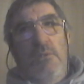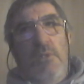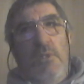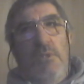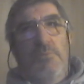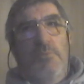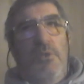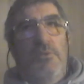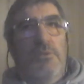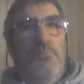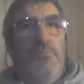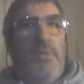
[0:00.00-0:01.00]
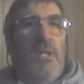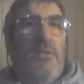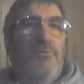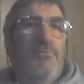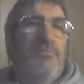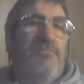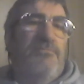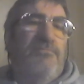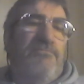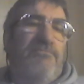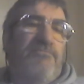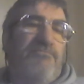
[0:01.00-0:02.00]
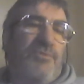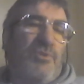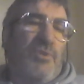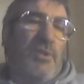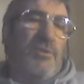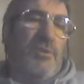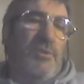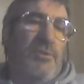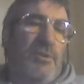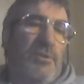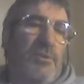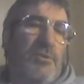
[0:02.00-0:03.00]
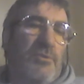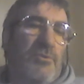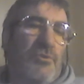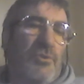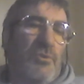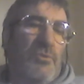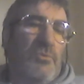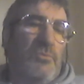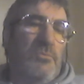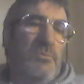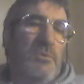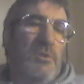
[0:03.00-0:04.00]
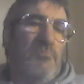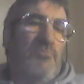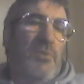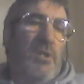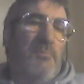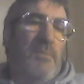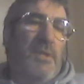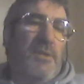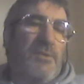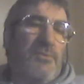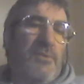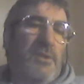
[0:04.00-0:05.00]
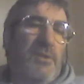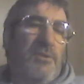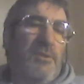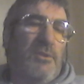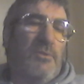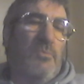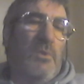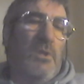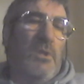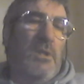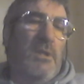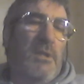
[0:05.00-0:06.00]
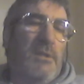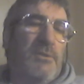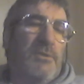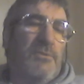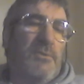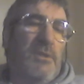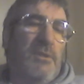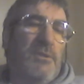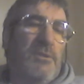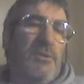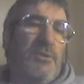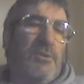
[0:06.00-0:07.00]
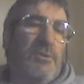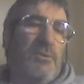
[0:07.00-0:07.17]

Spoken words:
I suppose, about 6 inches tall by about 3 inches wide, 3 inches